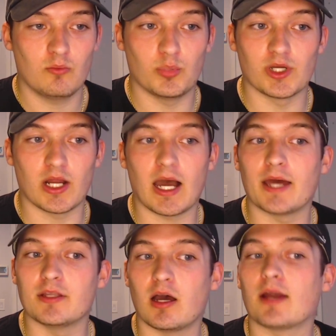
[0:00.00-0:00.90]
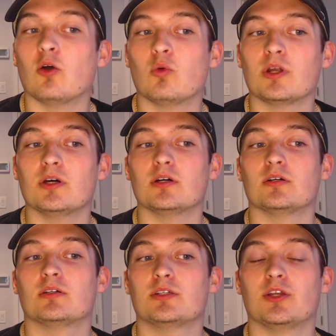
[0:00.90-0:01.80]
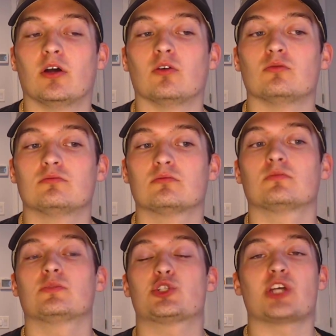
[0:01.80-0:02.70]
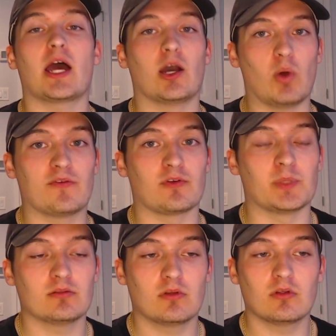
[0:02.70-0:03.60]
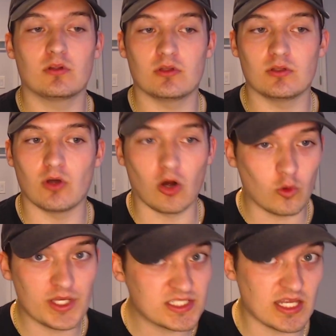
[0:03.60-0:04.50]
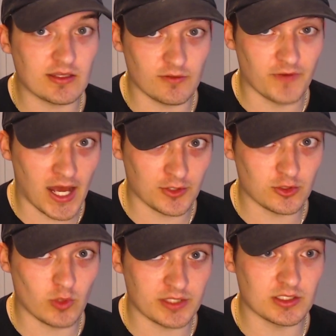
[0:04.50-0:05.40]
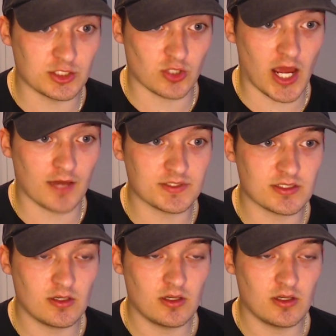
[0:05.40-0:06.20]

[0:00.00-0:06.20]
but I don't want to, shy away from it. Always take the value in these drafts,